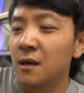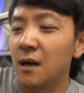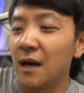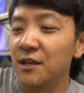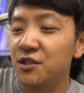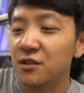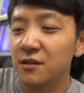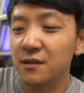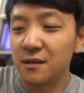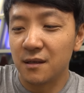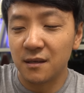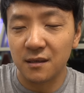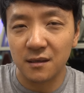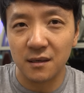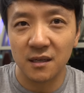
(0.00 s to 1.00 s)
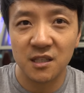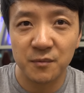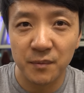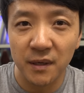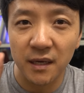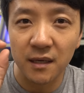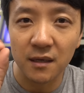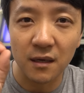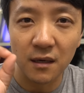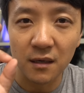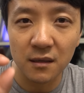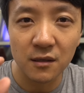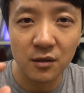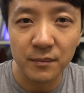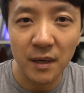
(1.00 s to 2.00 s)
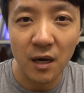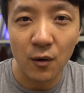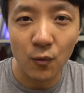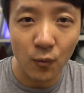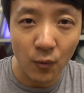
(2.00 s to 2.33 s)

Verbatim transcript: I should explain a little about